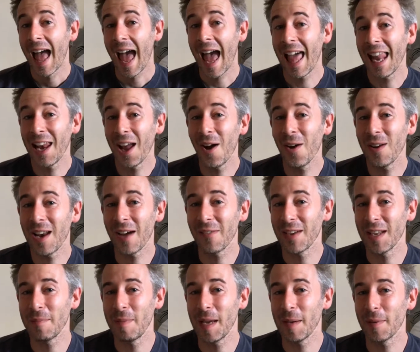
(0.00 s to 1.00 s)
Hello,
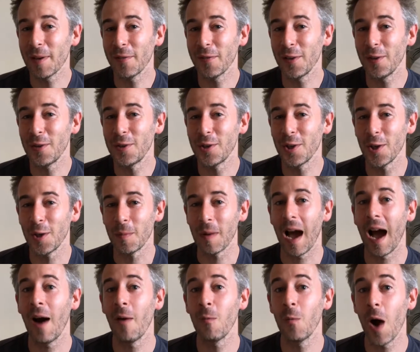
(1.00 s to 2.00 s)
lovely people of YouTube,
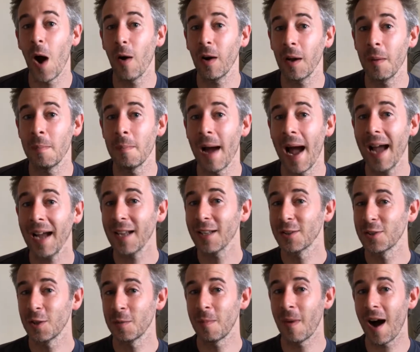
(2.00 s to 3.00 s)
and welcome
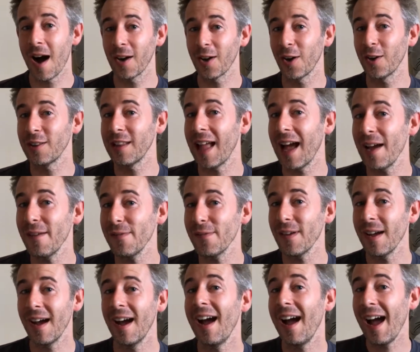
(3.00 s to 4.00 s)
back to Mark on
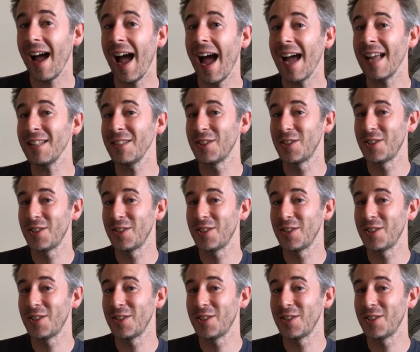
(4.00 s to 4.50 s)
Life and